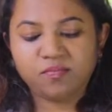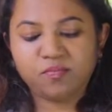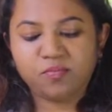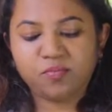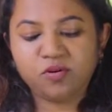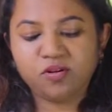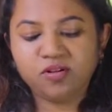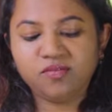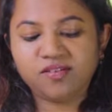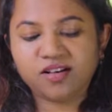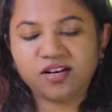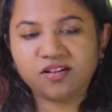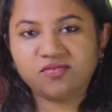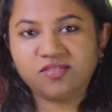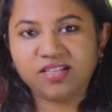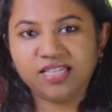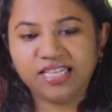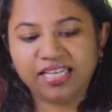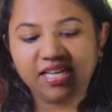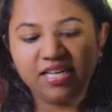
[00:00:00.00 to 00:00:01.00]
pull one of
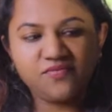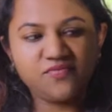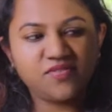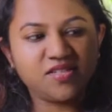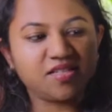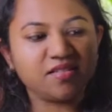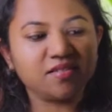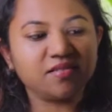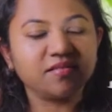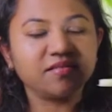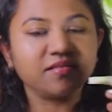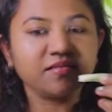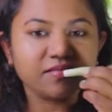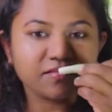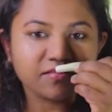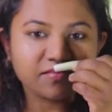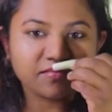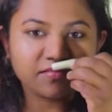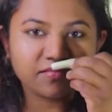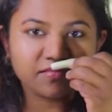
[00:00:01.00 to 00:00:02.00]
the leaves
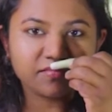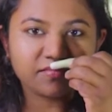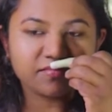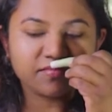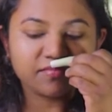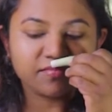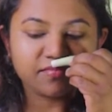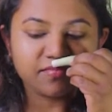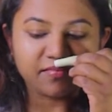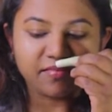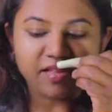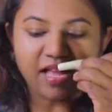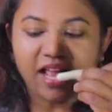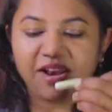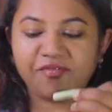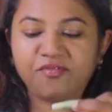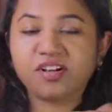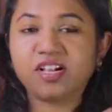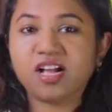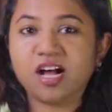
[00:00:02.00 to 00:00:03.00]

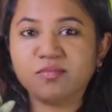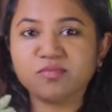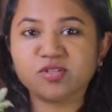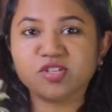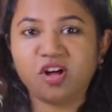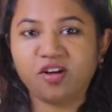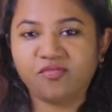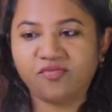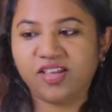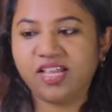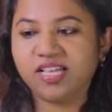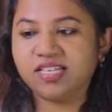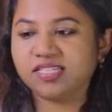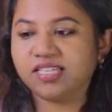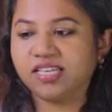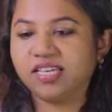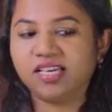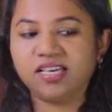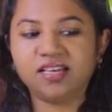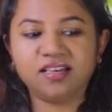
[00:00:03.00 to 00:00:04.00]
and if it comes off
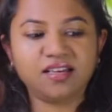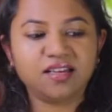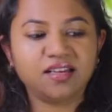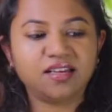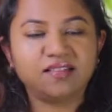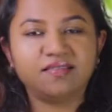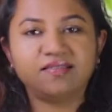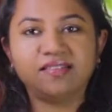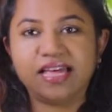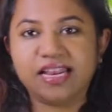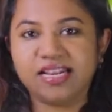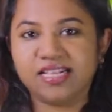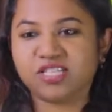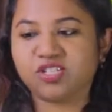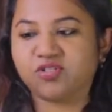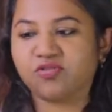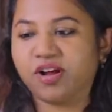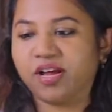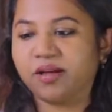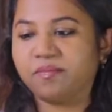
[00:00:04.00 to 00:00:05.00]
easily then
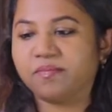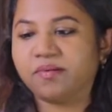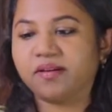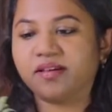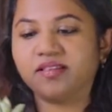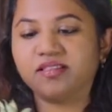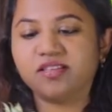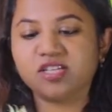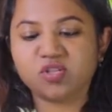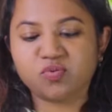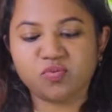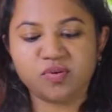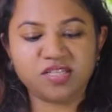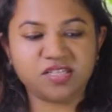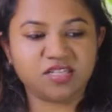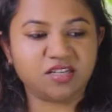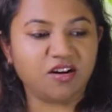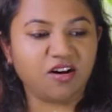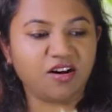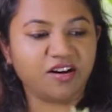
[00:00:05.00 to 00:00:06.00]
it's ripe this
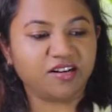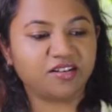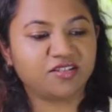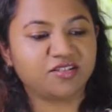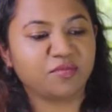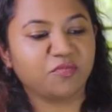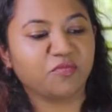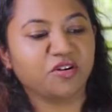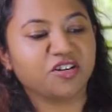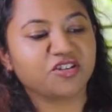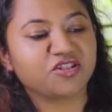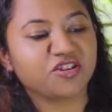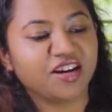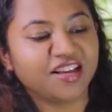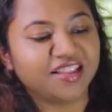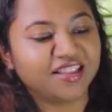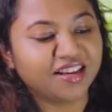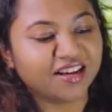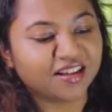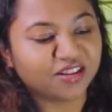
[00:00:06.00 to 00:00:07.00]
one's not so I'm going to
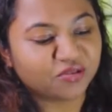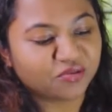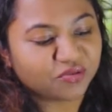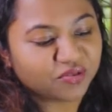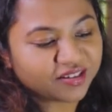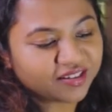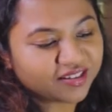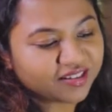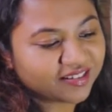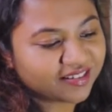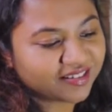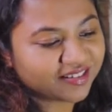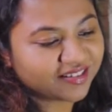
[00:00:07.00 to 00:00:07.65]
try the other one